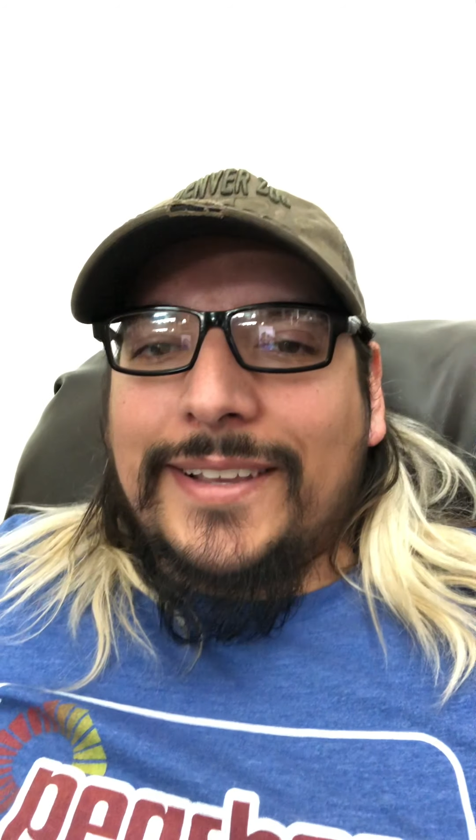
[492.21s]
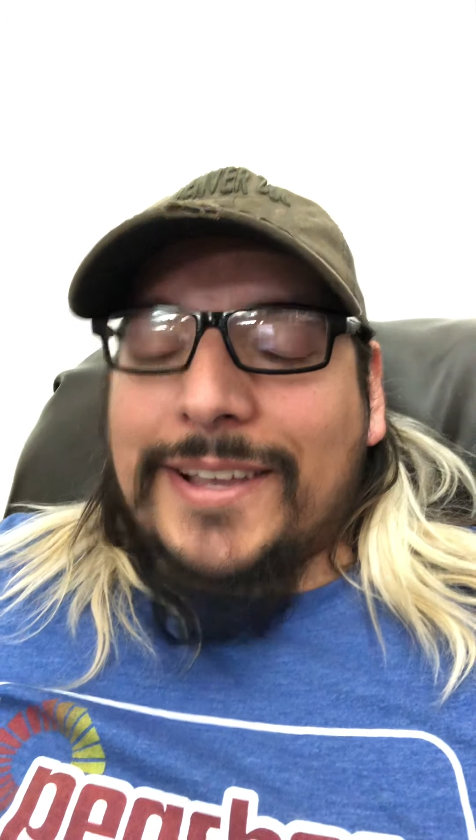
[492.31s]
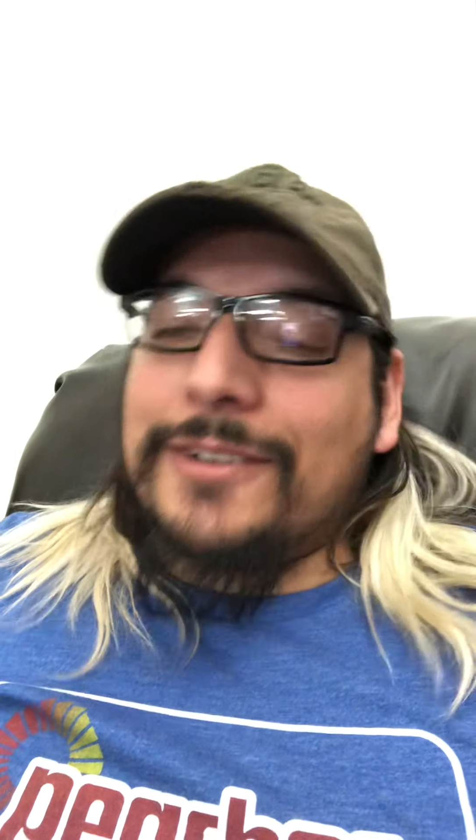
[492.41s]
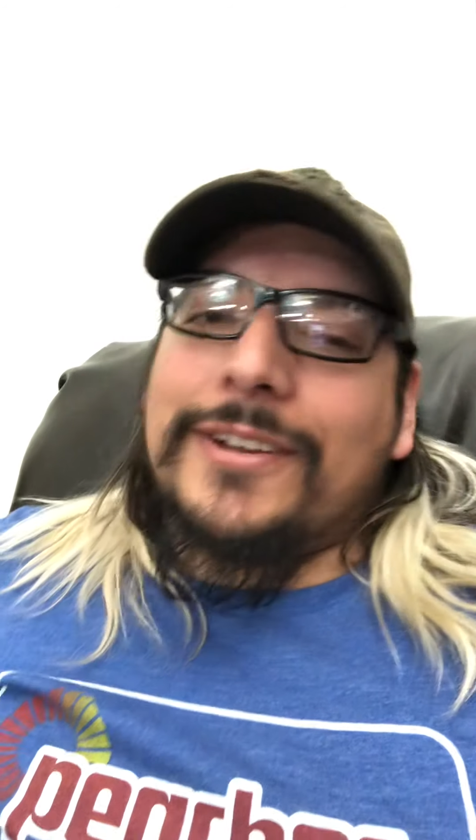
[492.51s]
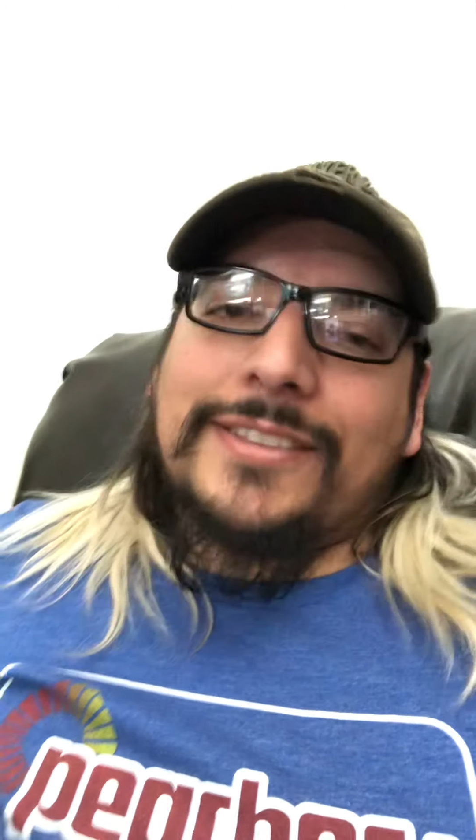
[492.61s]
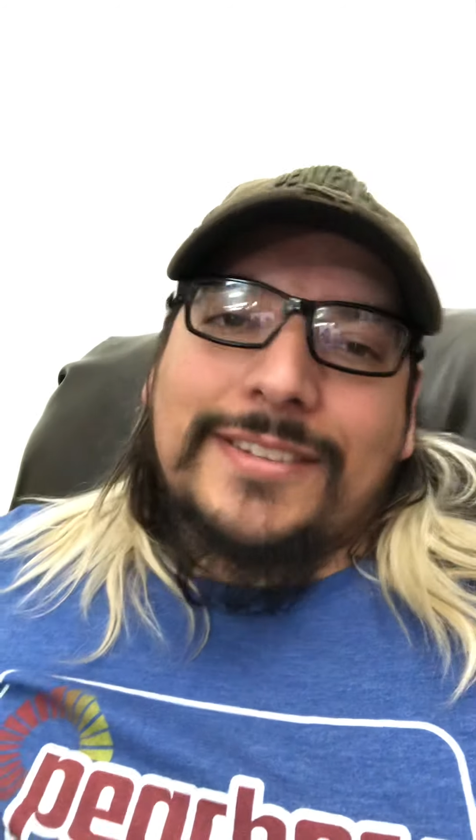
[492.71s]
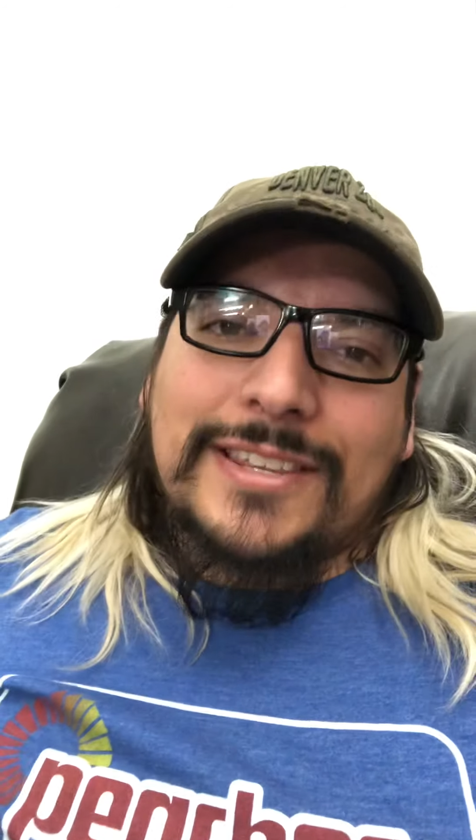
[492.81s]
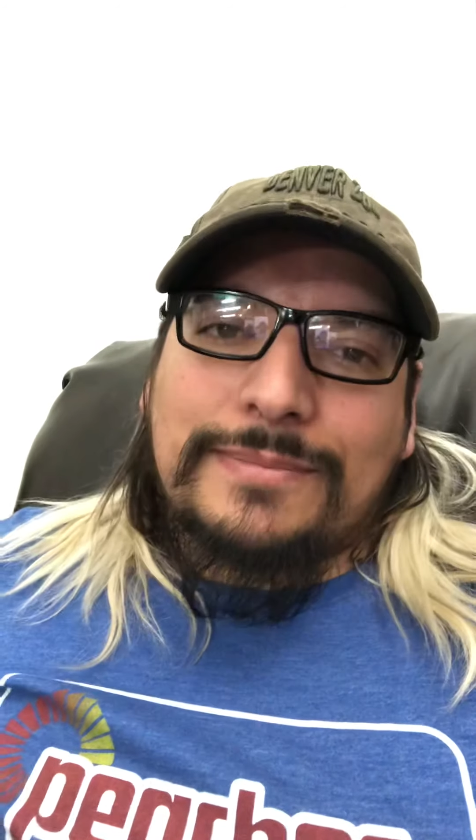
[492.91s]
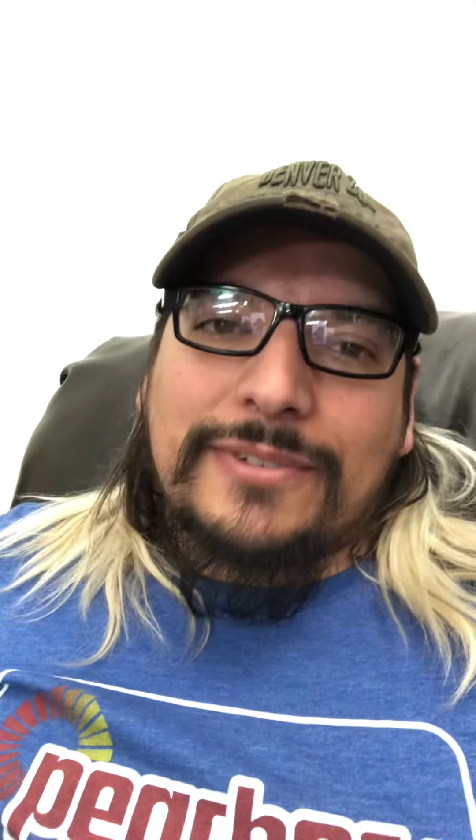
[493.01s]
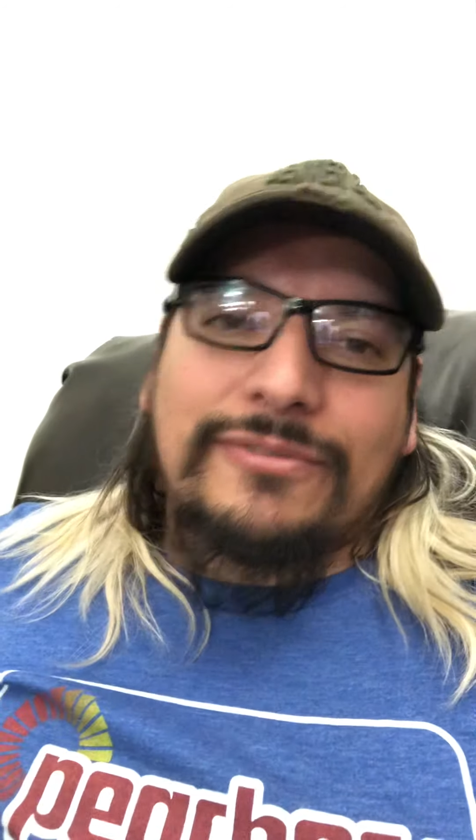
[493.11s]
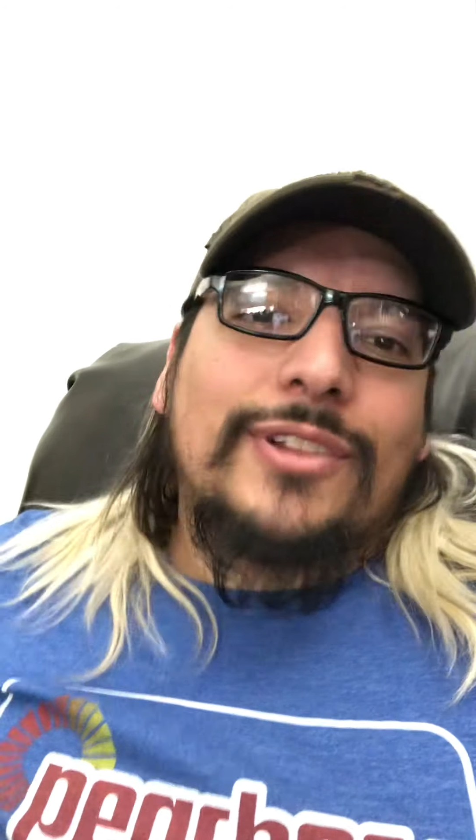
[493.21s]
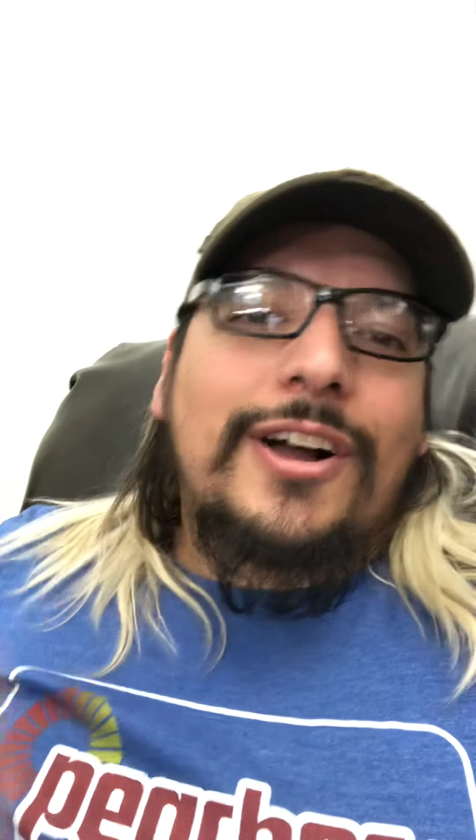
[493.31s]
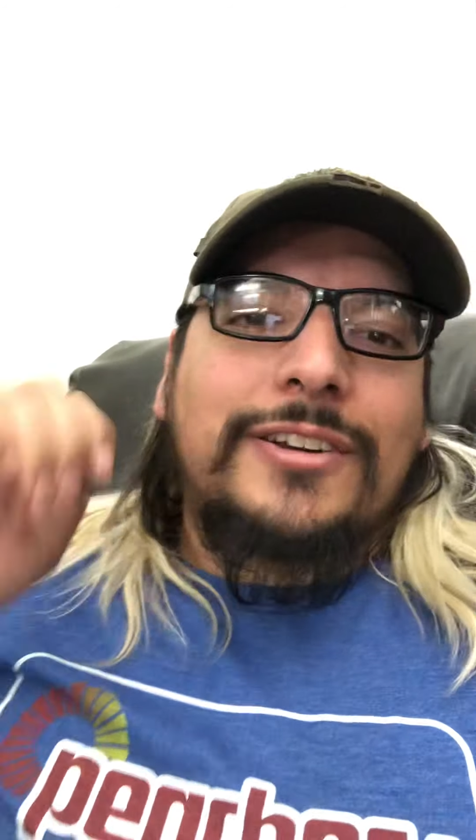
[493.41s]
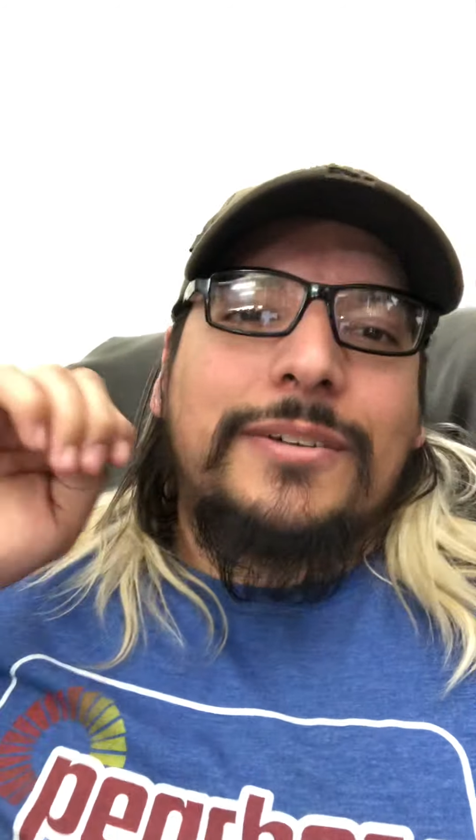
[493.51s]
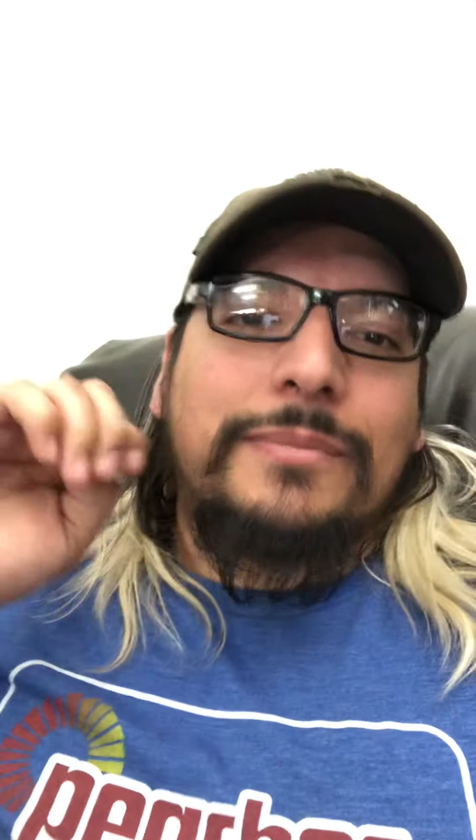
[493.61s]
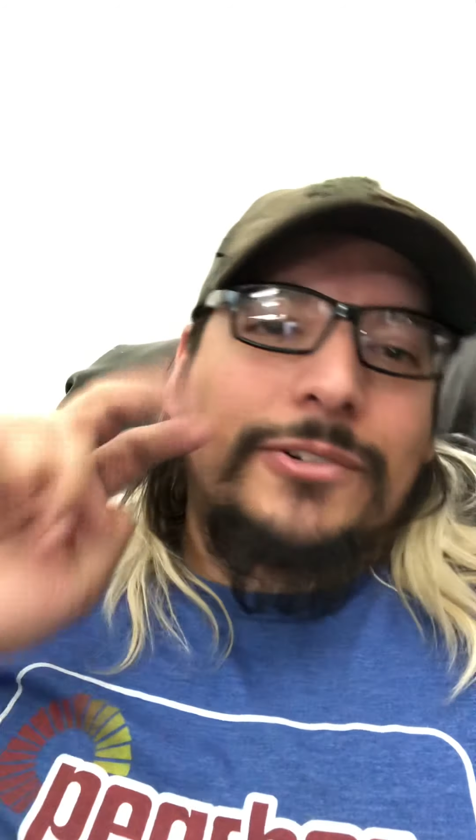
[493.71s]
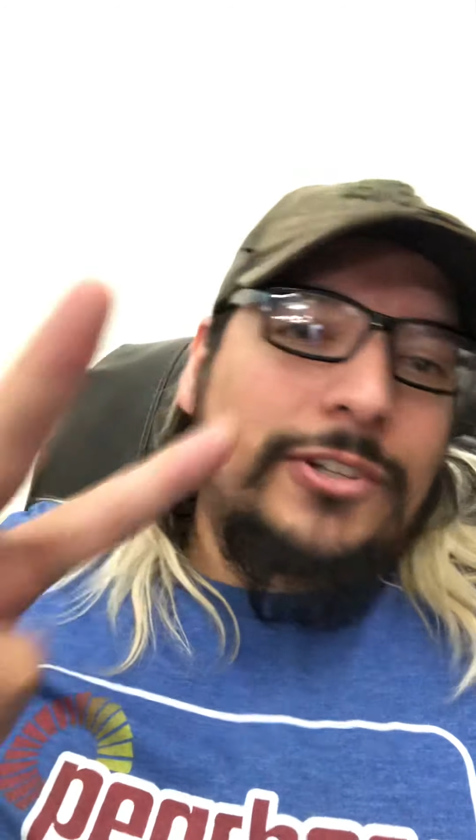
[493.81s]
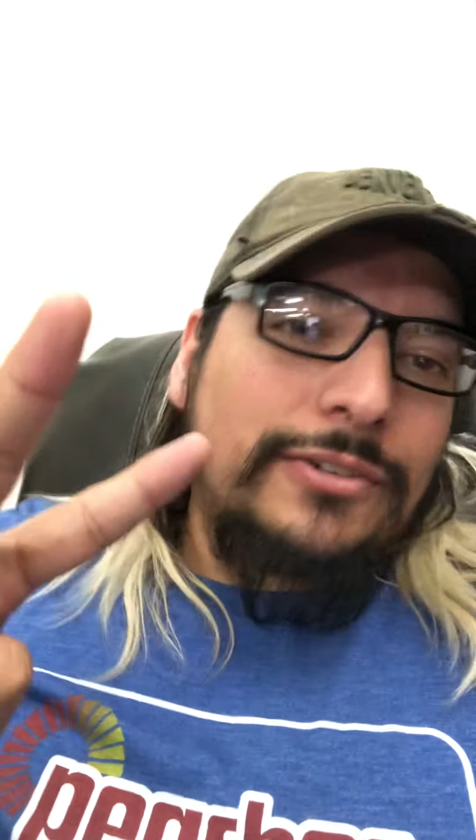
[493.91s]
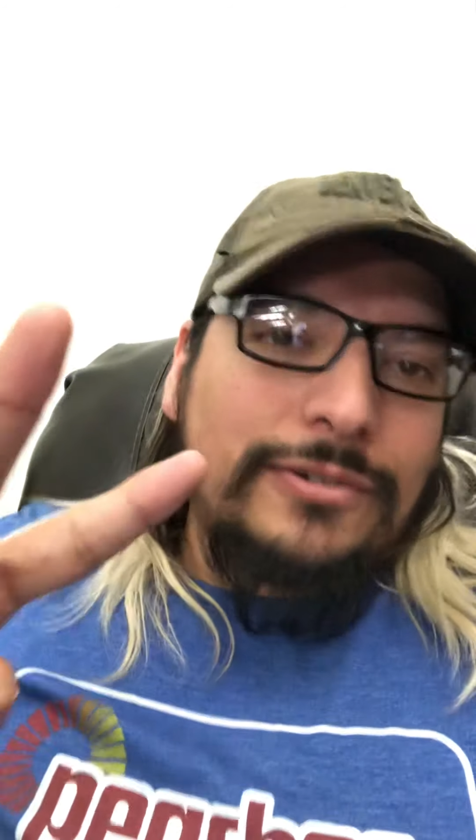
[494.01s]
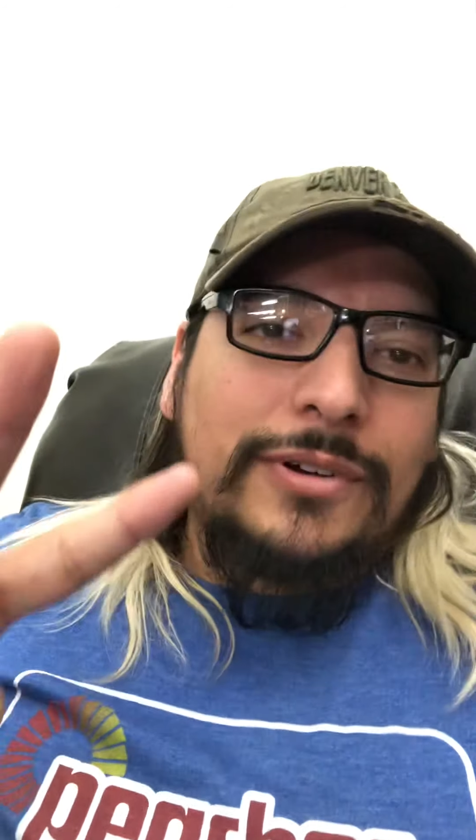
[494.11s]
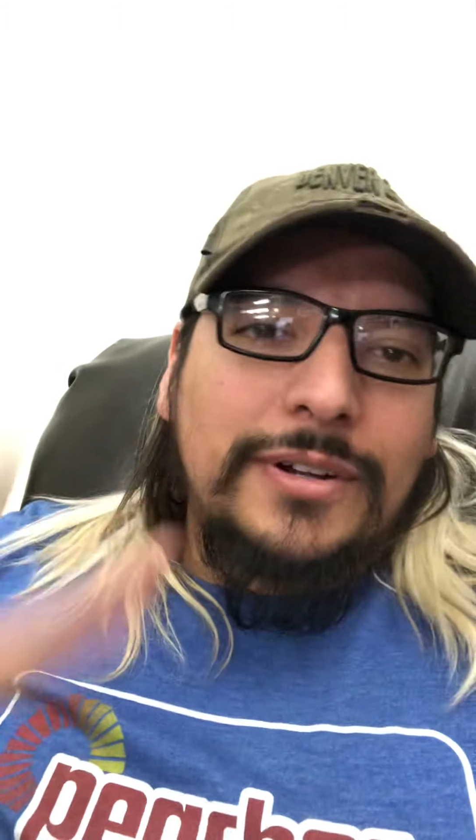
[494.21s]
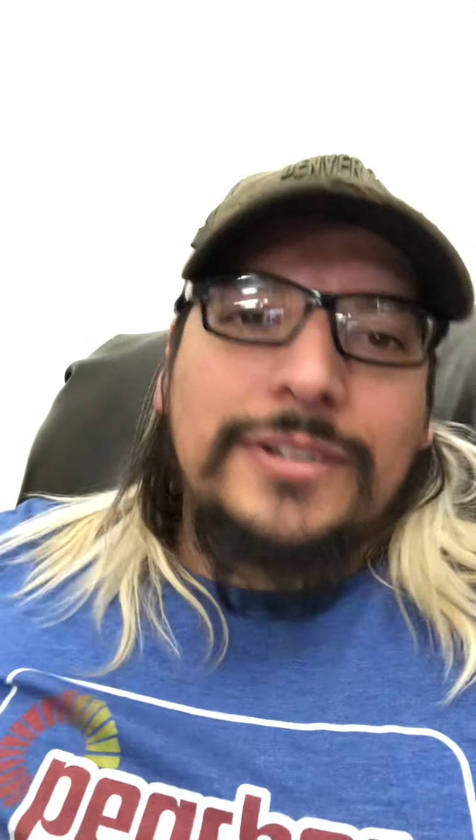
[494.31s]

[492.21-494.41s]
Anyway, this has been vlog number 2.